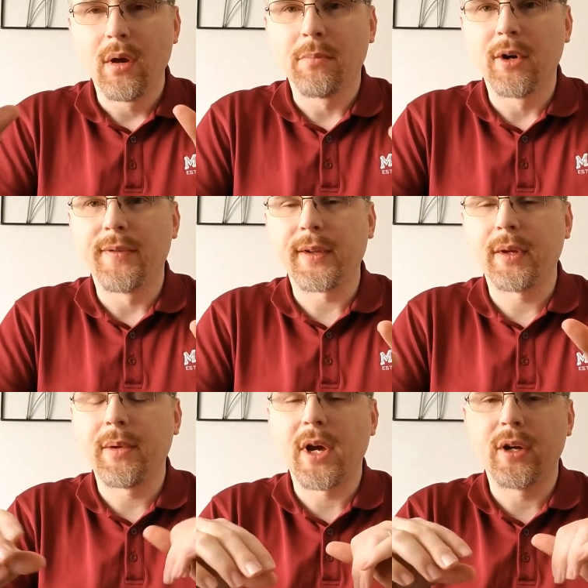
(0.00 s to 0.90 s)
Perfectly
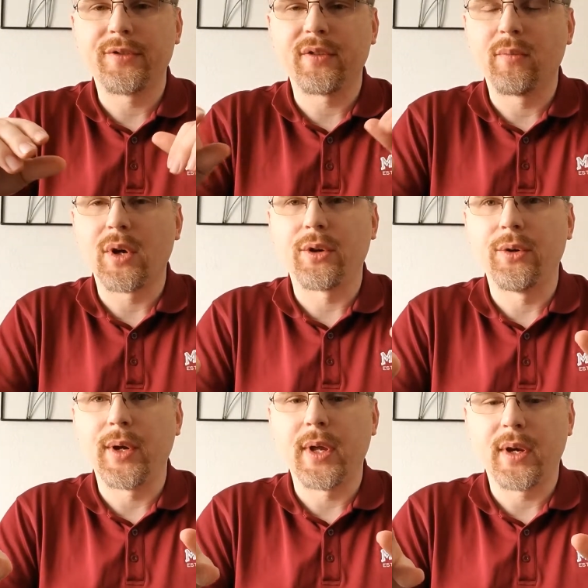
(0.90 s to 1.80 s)
balanced for one or
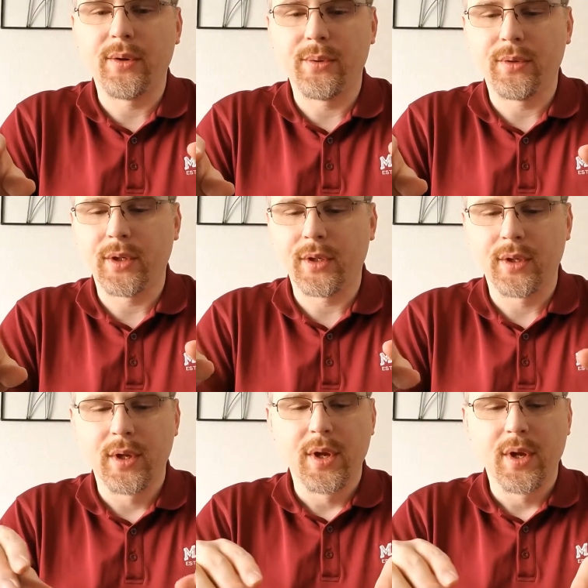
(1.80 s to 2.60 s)
two-handed dueling.